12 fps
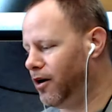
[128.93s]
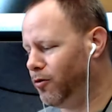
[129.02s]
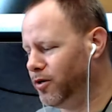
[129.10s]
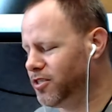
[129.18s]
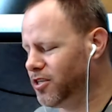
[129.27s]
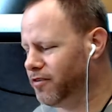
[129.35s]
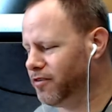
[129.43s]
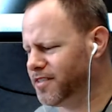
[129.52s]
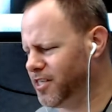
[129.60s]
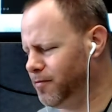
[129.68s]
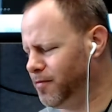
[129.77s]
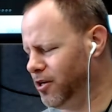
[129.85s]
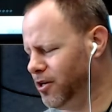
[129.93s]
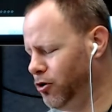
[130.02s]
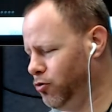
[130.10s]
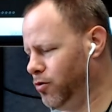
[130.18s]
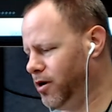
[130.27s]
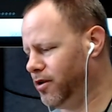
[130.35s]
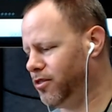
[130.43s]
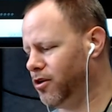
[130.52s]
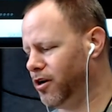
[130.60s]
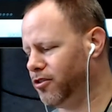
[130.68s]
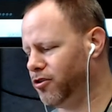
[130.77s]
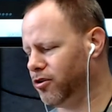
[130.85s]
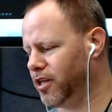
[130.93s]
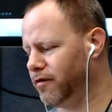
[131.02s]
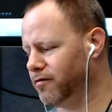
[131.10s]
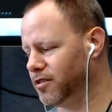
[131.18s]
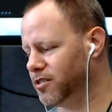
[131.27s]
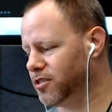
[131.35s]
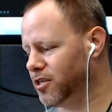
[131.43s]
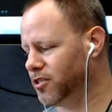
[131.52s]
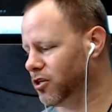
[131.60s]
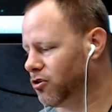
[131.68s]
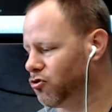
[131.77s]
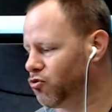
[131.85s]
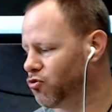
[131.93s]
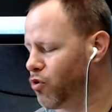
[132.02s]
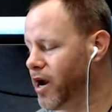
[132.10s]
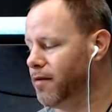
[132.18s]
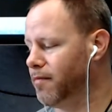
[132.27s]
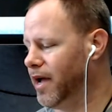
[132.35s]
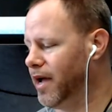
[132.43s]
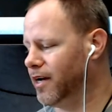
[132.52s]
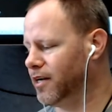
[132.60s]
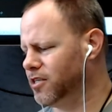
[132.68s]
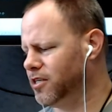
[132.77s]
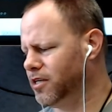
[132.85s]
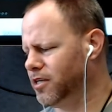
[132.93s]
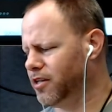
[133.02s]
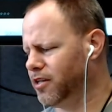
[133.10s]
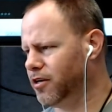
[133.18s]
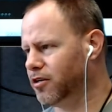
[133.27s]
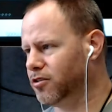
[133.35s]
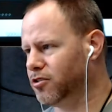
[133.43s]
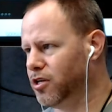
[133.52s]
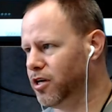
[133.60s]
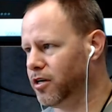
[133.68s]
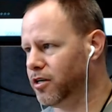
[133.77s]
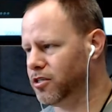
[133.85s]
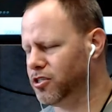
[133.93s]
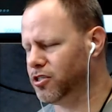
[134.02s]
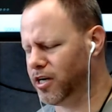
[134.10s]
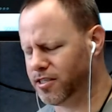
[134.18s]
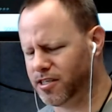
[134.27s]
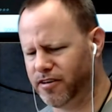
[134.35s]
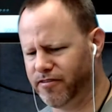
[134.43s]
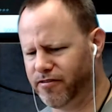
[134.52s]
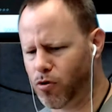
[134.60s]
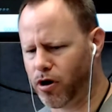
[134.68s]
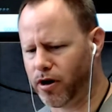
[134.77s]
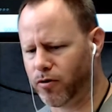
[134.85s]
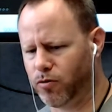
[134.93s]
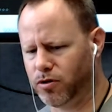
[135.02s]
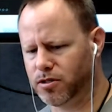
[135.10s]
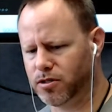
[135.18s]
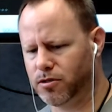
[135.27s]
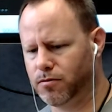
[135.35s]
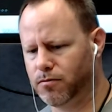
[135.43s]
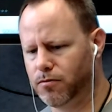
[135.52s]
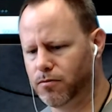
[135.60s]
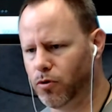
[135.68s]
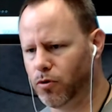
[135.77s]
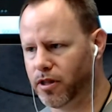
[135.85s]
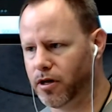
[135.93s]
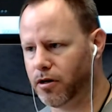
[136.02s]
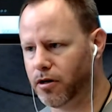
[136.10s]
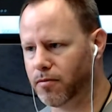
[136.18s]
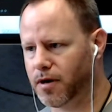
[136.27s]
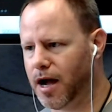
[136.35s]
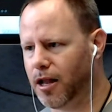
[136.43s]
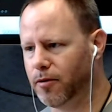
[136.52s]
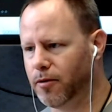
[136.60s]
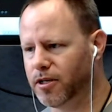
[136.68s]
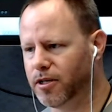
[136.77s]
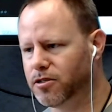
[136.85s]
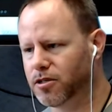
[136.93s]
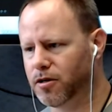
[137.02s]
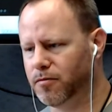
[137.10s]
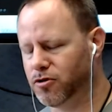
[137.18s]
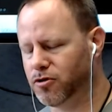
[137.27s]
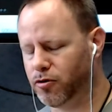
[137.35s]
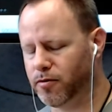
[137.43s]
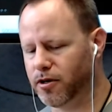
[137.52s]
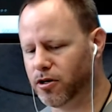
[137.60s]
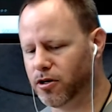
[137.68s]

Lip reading: always loved CPU. I thought that was such a great magazine. I think John C. Dvorak was one of the columnists, contributors